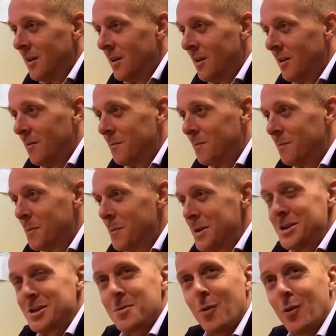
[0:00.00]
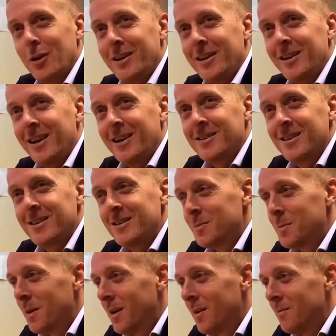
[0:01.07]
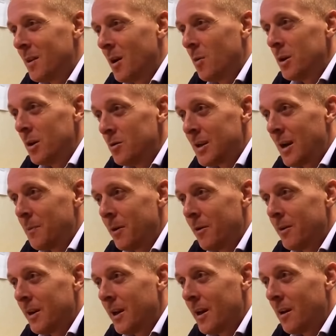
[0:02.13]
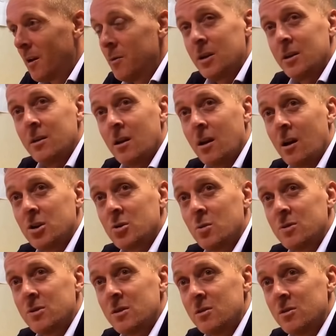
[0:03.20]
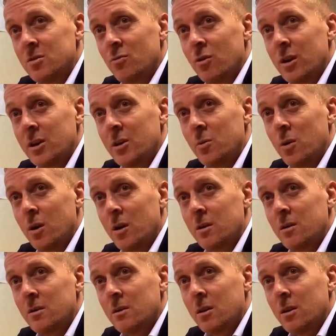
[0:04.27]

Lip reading: a bit disappointed in that sense, but no, we use that period again like we did in the last one to do some really good work,